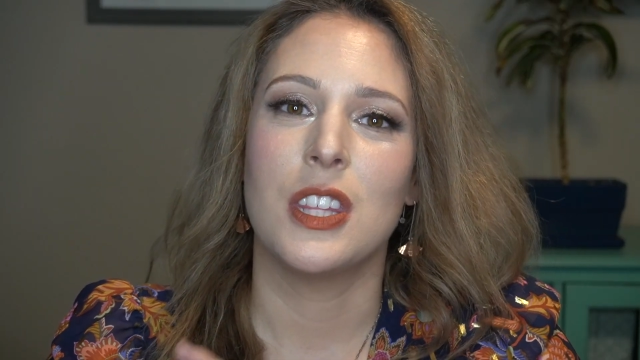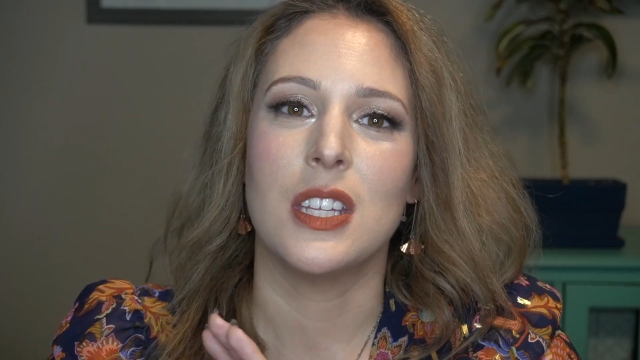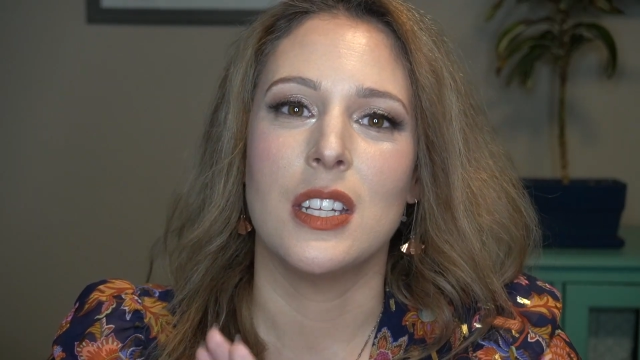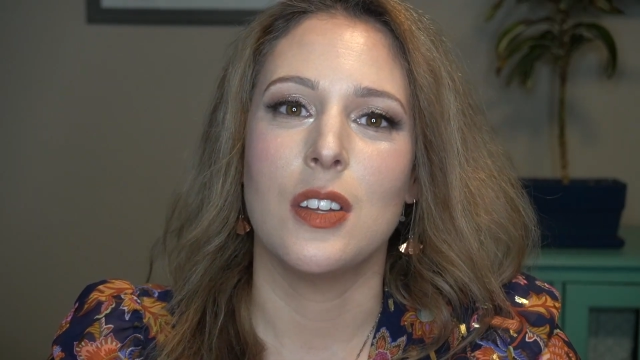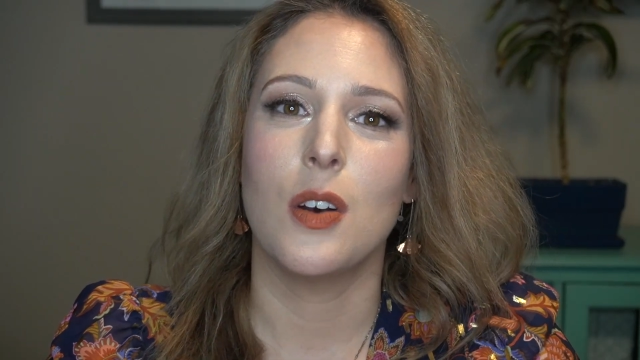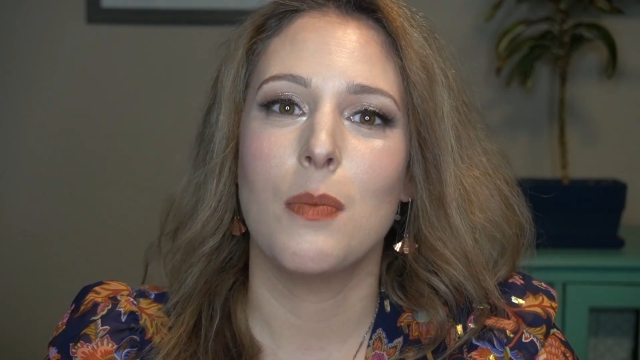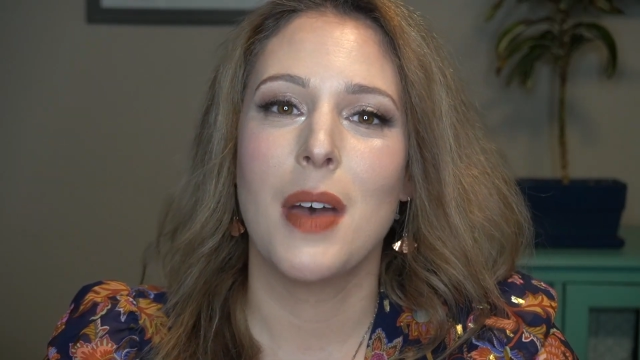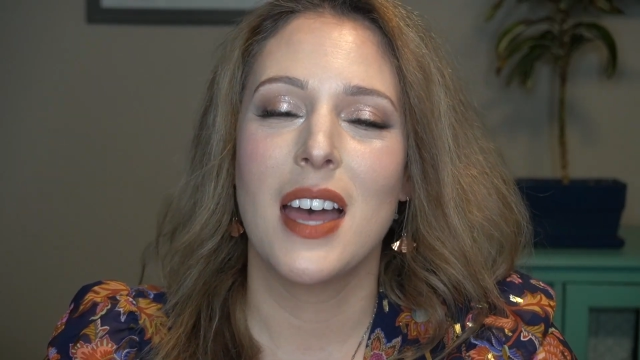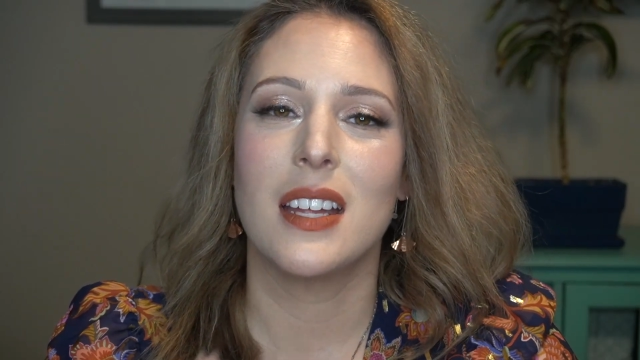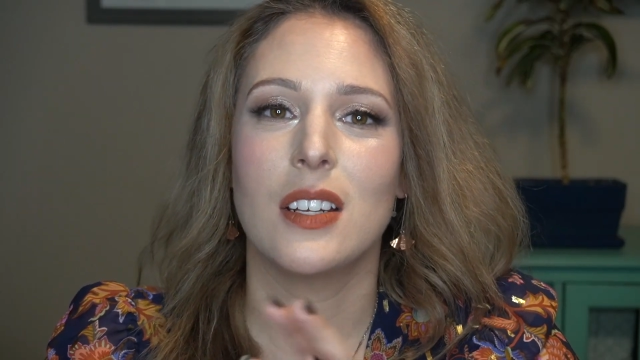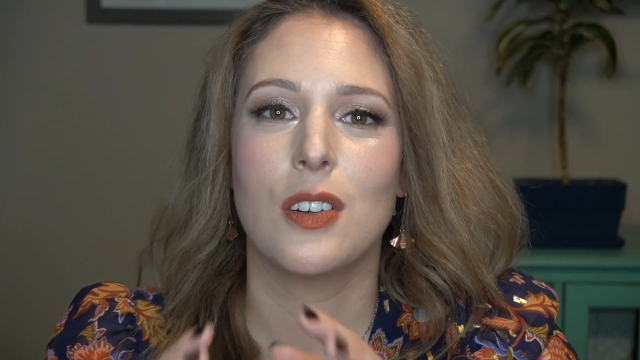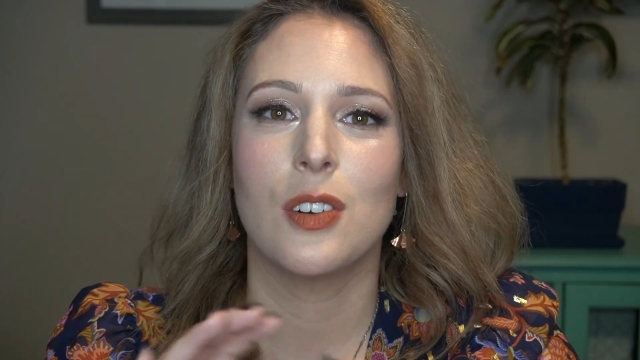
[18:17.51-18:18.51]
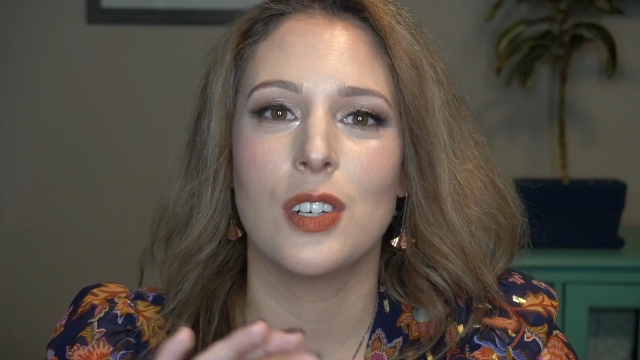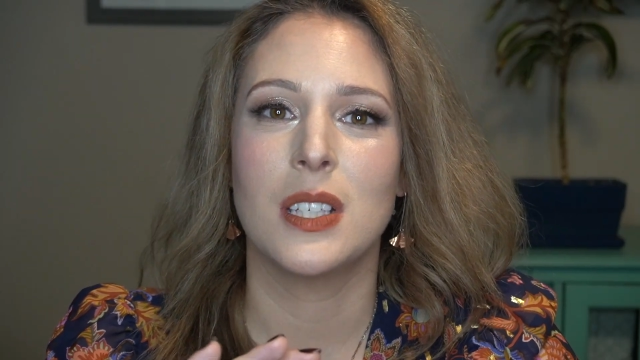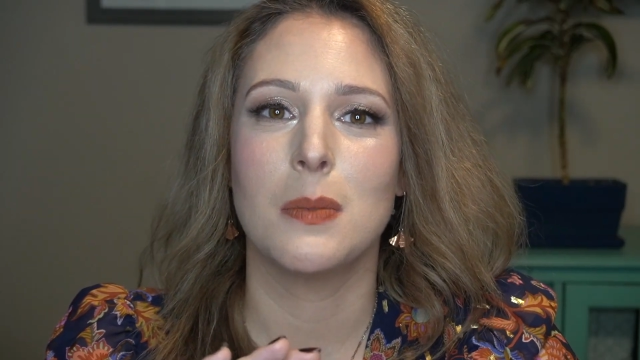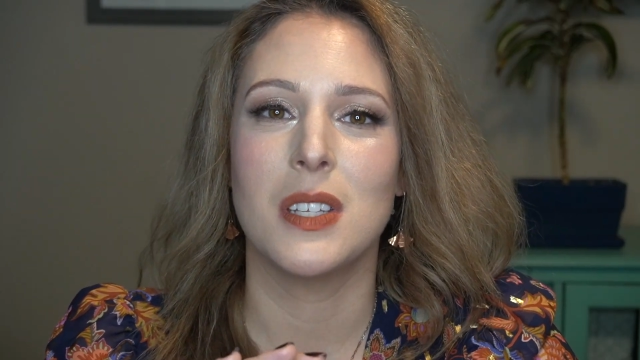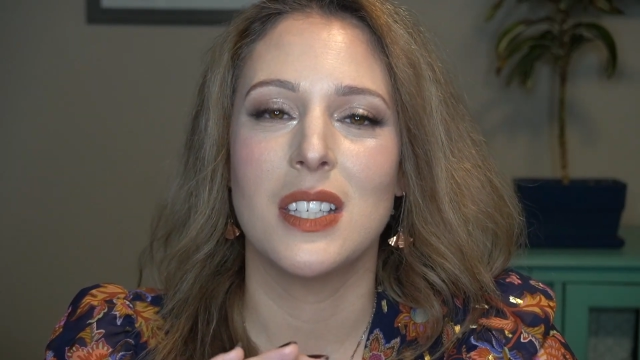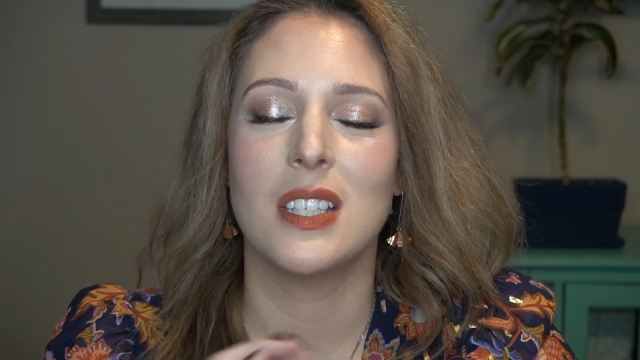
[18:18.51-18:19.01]
the Nomad
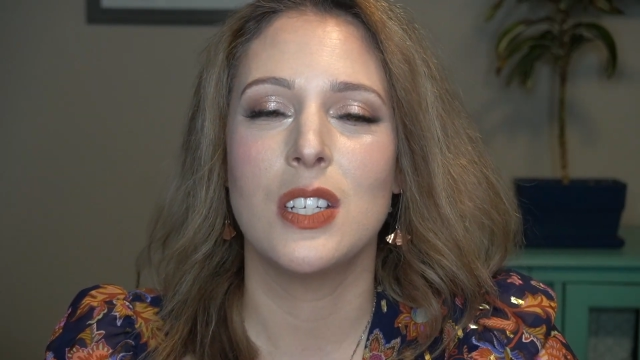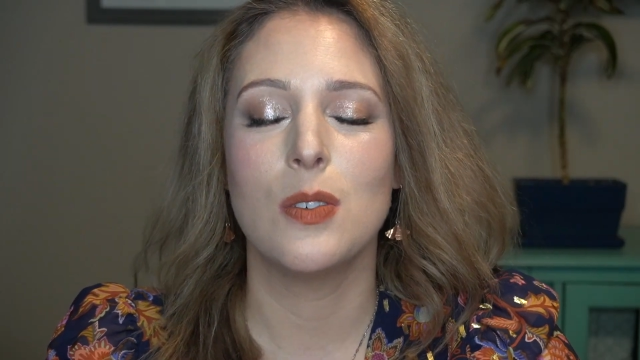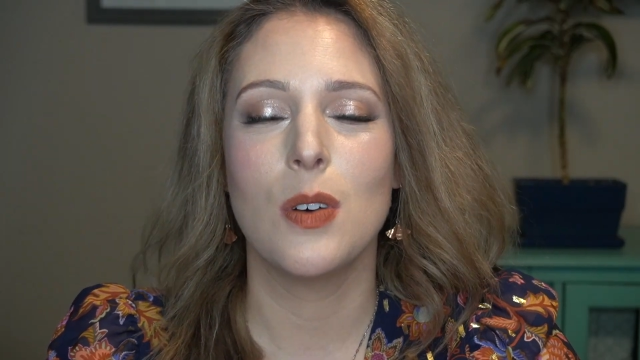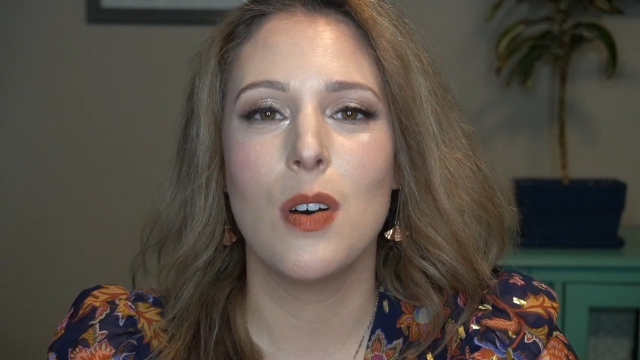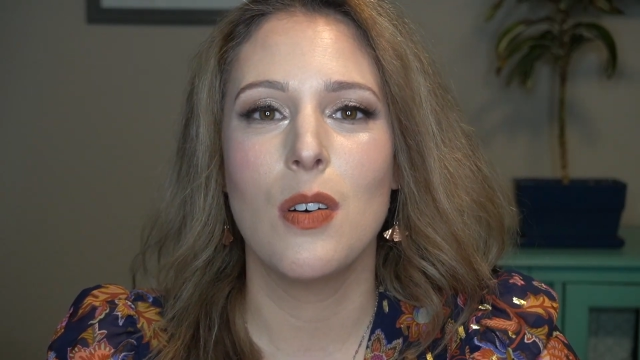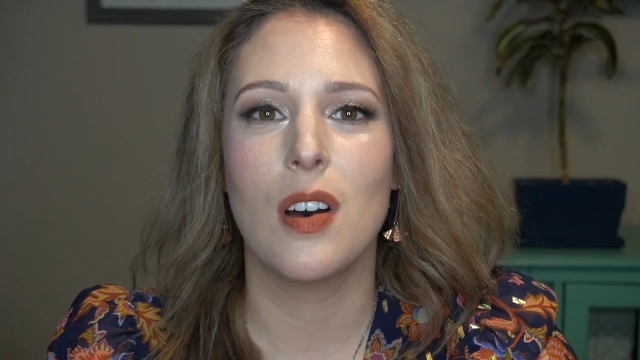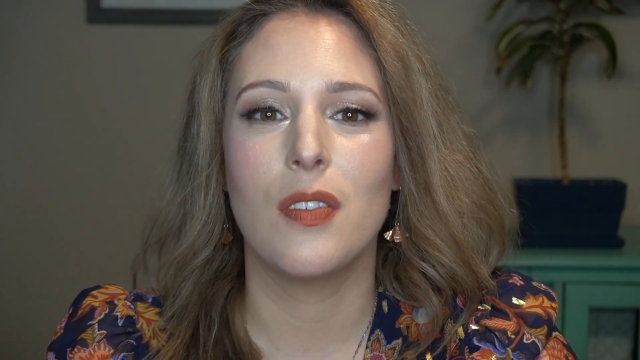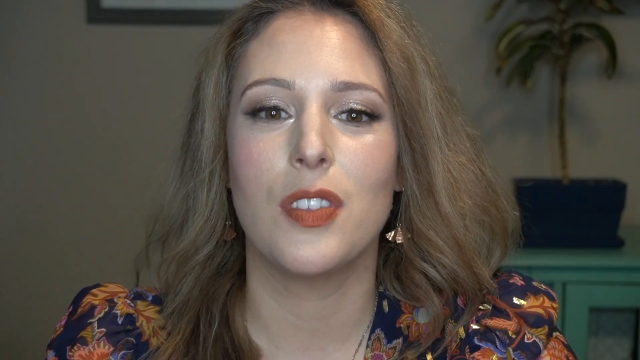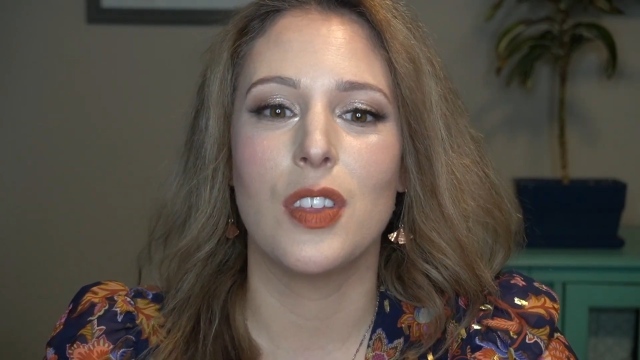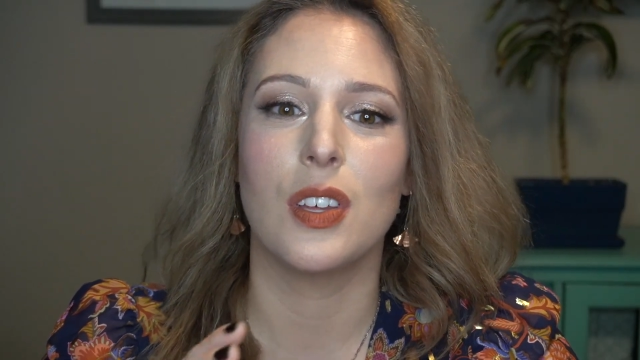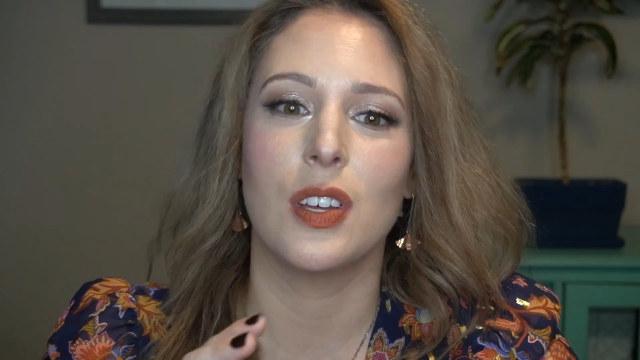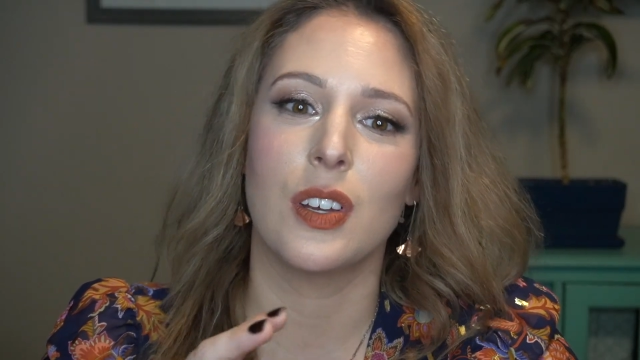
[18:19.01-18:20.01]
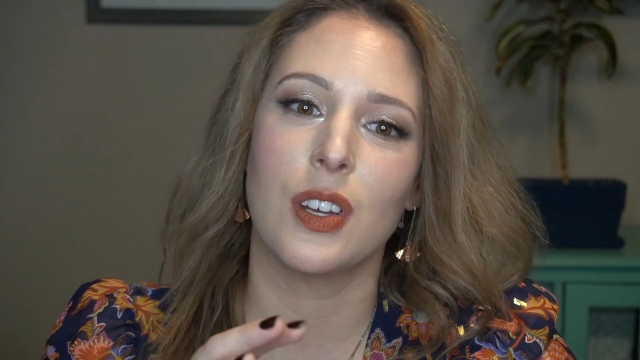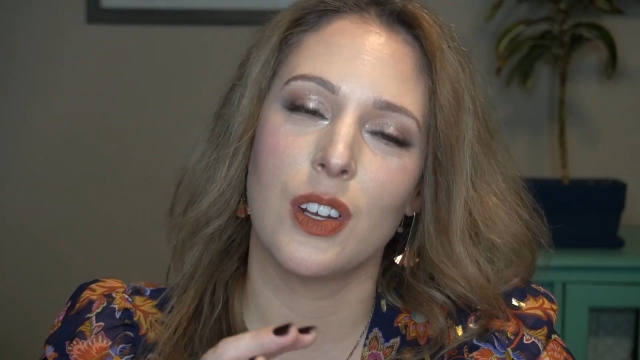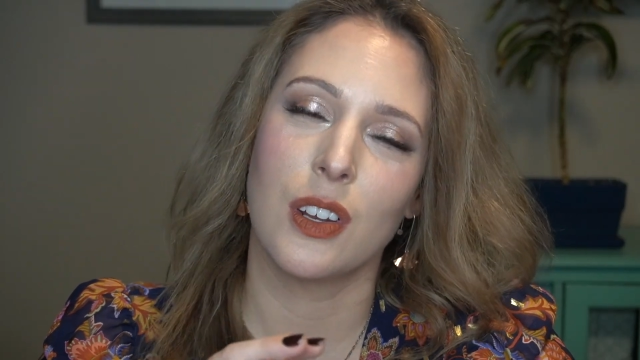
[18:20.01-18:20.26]
Christmas duo of the